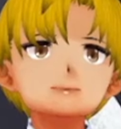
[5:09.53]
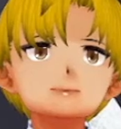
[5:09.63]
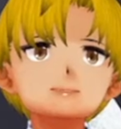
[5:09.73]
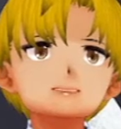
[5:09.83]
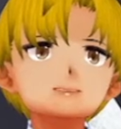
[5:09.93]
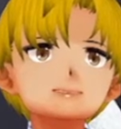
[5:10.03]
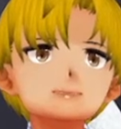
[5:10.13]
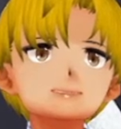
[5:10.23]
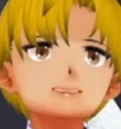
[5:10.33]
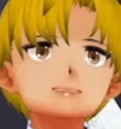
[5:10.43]
You already
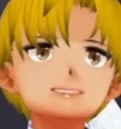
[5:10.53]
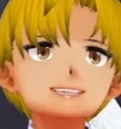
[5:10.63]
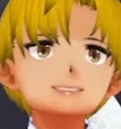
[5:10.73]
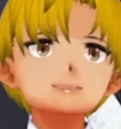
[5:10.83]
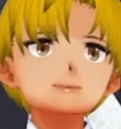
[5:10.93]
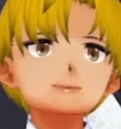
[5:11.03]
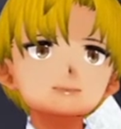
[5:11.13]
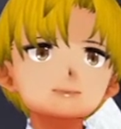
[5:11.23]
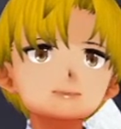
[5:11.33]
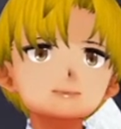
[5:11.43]
seen this.
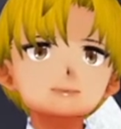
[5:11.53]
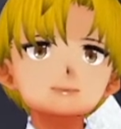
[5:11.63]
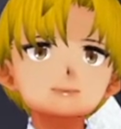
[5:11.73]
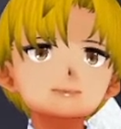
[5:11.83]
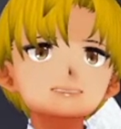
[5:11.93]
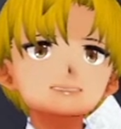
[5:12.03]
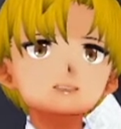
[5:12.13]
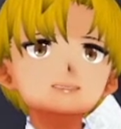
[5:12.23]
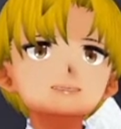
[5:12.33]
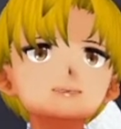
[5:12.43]

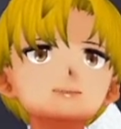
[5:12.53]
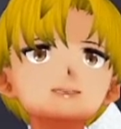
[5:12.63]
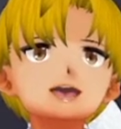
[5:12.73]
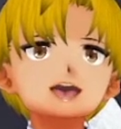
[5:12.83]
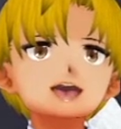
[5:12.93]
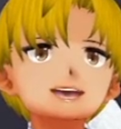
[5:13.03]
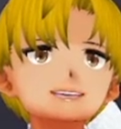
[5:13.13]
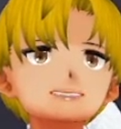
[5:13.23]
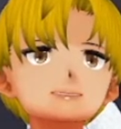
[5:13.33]
Eagles can fly.